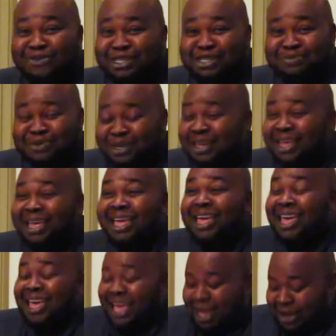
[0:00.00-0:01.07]
Richmond,
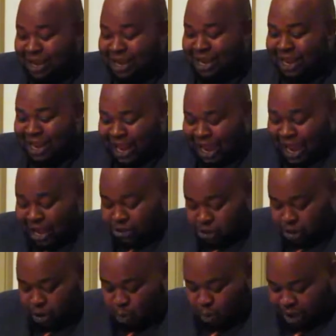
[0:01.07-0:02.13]
and then I
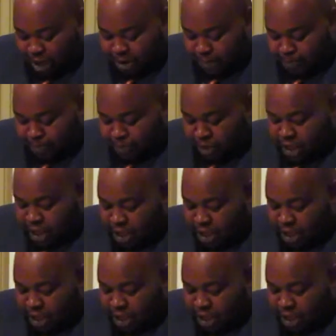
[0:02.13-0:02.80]
actually went.